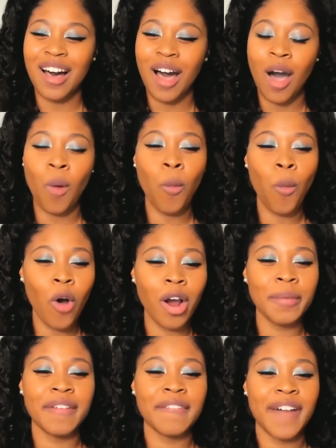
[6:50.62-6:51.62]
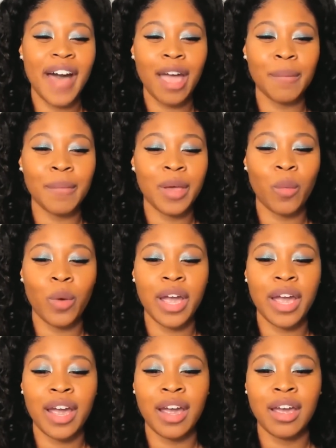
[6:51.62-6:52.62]
a warm environment
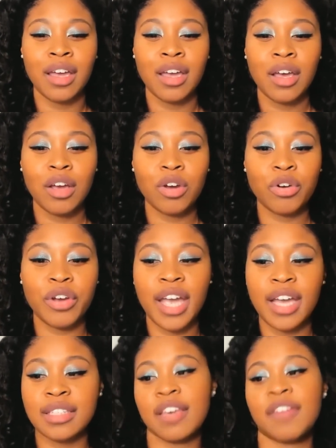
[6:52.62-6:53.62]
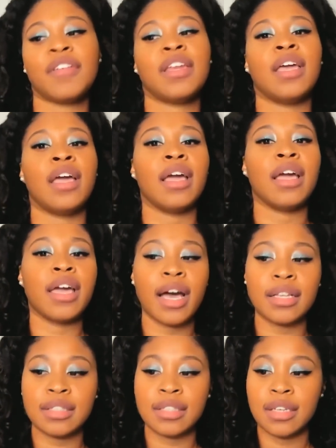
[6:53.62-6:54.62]
where creativity
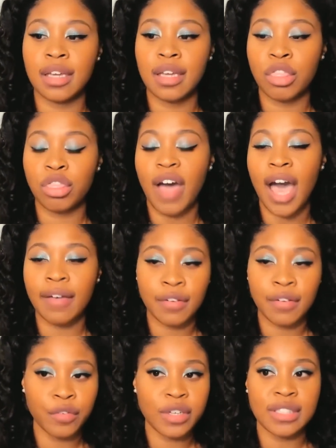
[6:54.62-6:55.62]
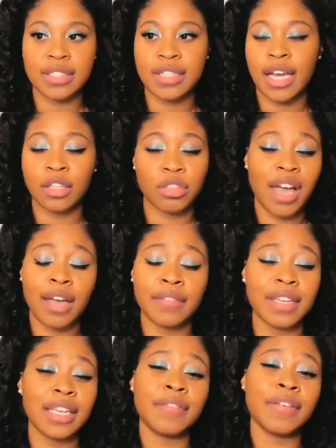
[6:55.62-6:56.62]
got to thrive and voices got to
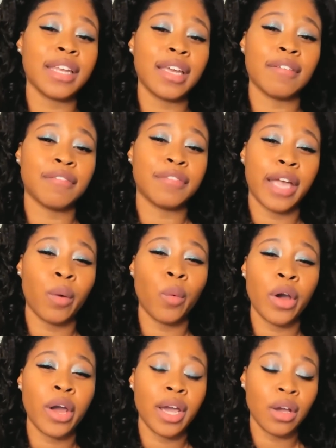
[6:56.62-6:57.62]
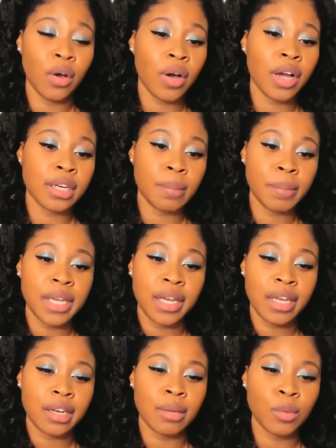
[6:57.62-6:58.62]
thrive, even if they weren't going to be
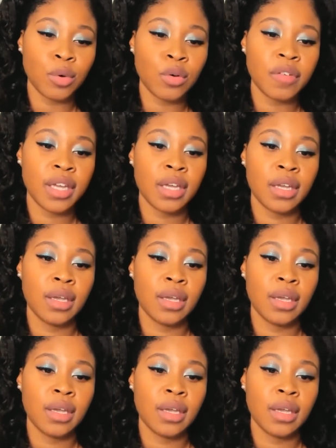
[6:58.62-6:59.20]
in the movie,